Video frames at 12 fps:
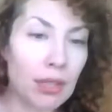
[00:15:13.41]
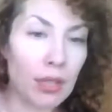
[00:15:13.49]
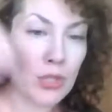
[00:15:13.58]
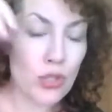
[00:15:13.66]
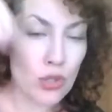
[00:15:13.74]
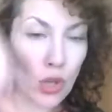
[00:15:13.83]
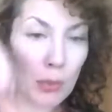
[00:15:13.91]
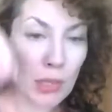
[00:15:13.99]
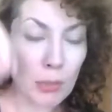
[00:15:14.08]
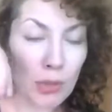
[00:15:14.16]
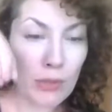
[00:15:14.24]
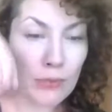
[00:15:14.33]
There's so
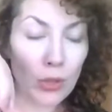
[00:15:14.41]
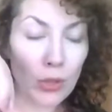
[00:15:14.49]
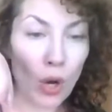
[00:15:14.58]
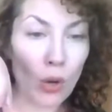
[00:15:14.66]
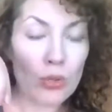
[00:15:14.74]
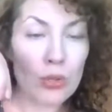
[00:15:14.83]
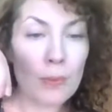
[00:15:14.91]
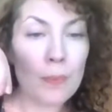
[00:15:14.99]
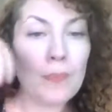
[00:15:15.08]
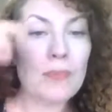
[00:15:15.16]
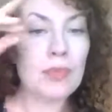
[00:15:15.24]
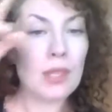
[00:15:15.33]
many beautiful goals.
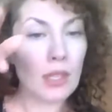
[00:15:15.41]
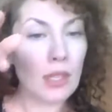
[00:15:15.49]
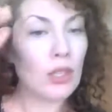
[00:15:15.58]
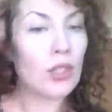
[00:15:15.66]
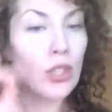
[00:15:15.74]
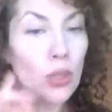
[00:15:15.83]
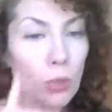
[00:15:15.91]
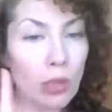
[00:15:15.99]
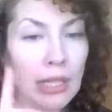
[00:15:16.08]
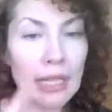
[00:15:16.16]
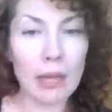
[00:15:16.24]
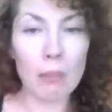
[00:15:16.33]
You will
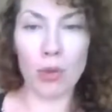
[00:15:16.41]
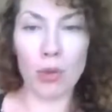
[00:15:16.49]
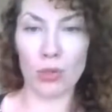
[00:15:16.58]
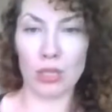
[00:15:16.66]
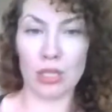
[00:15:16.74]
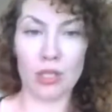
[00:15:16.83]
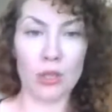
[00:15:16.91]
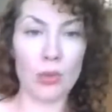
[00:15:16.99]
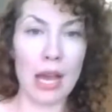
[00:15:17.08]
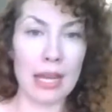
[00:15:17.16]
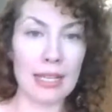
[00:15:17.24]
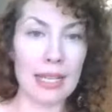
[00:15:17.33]
get impulses to
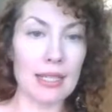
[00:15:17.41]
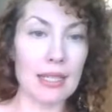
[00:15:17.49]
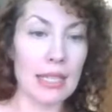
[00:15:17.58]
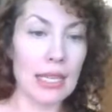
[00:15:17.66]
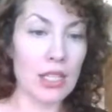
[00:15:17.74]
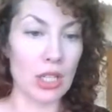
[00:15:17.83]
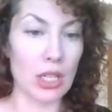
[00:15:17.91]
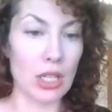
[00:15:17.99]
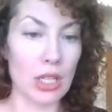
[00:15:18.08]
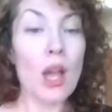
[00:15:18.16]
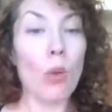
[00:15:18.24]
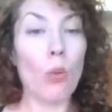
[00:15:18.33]
that destination.
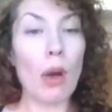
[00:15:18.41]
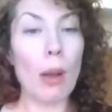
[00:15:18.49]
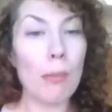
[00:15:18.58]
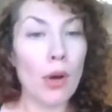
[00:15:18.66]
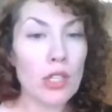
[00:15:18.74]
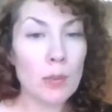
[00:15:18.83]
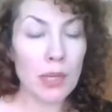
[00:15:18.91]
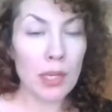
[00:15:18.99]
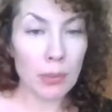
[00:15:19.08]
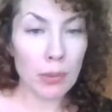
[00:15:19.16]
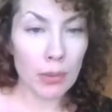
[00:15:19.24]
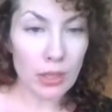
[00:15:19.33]
What most
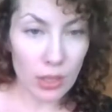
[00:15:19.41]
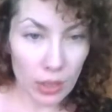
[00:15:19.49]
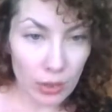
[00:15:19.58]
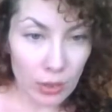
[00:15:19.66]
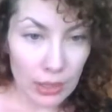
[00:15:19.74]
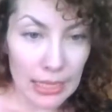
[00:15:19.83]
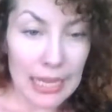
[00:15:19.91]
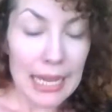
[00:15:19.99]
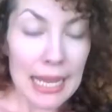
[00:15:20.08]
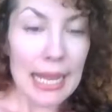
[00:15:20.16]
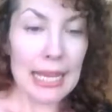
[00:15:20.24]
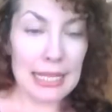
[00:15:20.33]
people would do
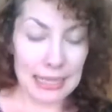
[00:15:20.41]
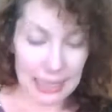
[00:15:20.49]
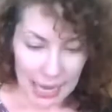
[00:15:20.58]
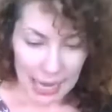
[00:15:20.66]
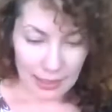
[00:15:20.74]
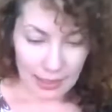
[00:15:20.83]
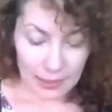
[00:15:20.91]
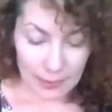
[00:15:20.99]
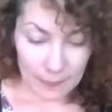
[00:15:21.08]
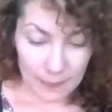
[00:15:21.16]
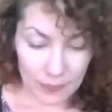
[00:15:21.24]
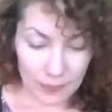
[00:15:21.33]
is that
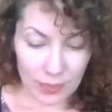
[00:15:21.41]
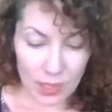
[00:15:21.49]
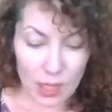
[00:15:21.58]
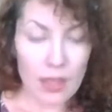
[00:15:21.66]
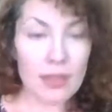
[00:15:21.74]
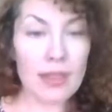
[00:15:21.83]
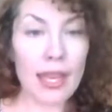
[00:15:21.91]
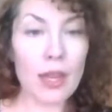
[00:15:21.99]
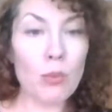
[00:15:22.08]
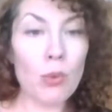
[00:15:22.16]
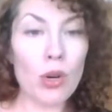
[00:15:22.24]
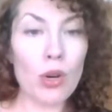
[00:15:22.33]
they
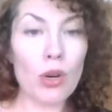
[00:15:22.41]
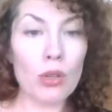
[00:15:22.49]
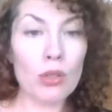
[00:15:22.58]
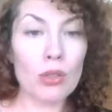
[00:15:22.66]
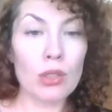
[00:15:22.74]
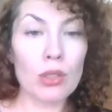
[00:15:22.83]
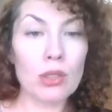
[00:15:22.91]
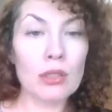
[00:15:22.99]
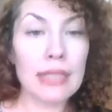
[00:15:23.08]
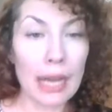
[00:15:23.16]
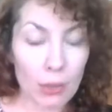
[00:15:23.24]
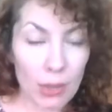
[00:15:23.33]
will
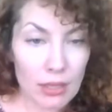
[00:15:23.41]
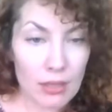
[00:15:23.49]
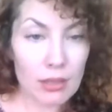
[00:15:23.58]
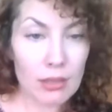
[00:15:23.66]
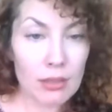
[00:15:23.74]
doubt it.